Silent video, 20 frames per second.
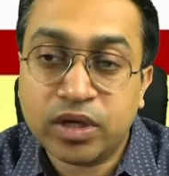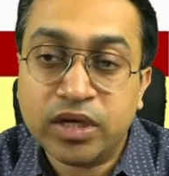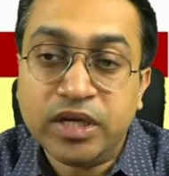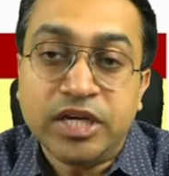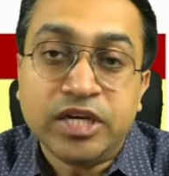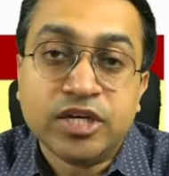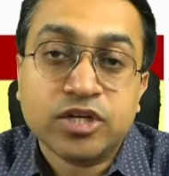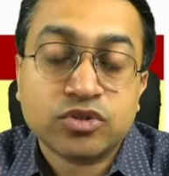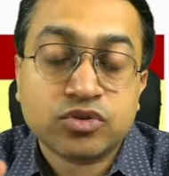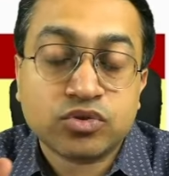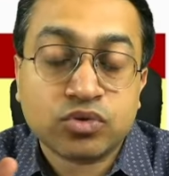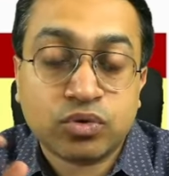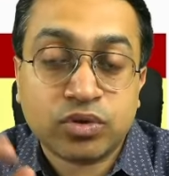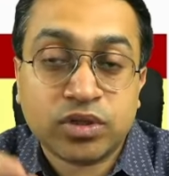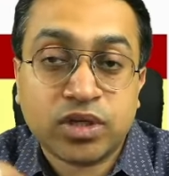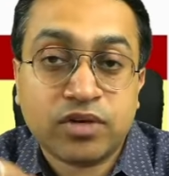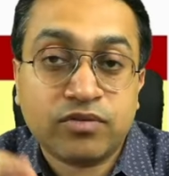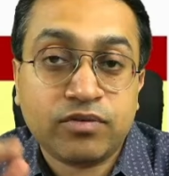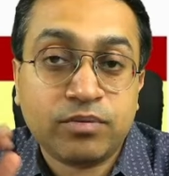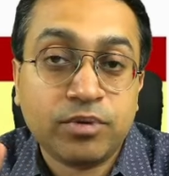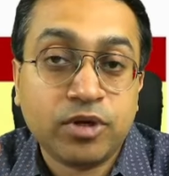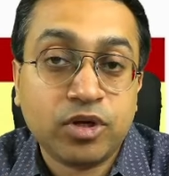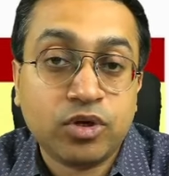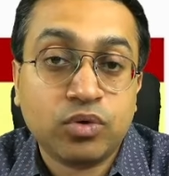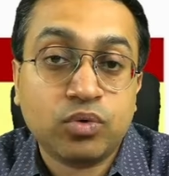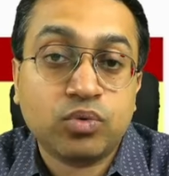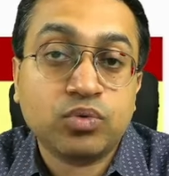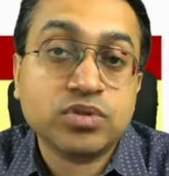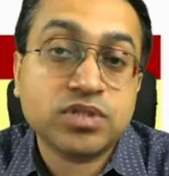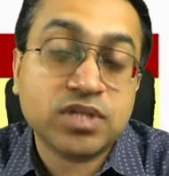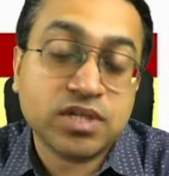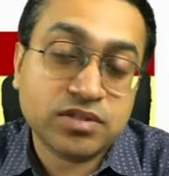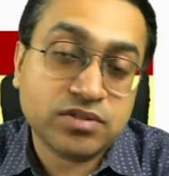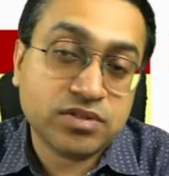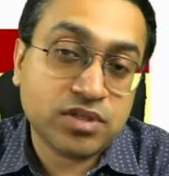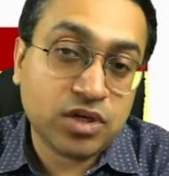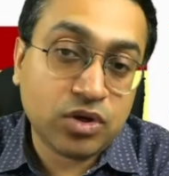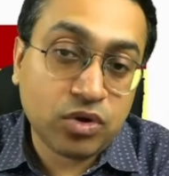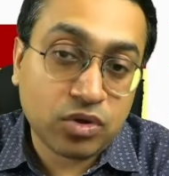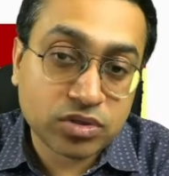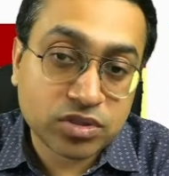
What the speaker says: So there will be no sensory loss.